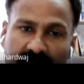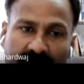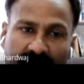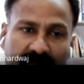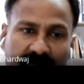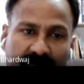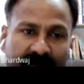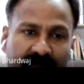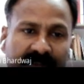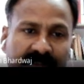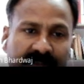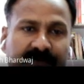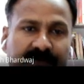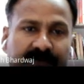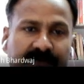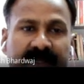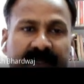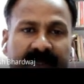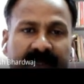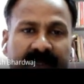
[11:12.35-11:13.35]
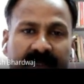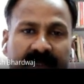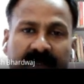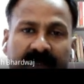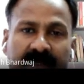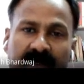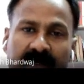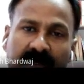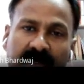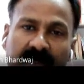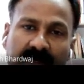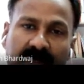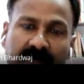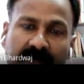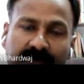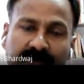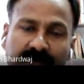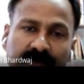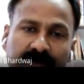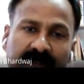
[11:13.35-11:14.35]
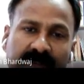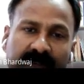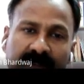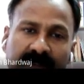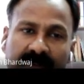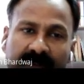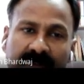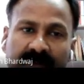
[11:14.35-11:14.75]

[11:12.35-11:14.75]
first we come to the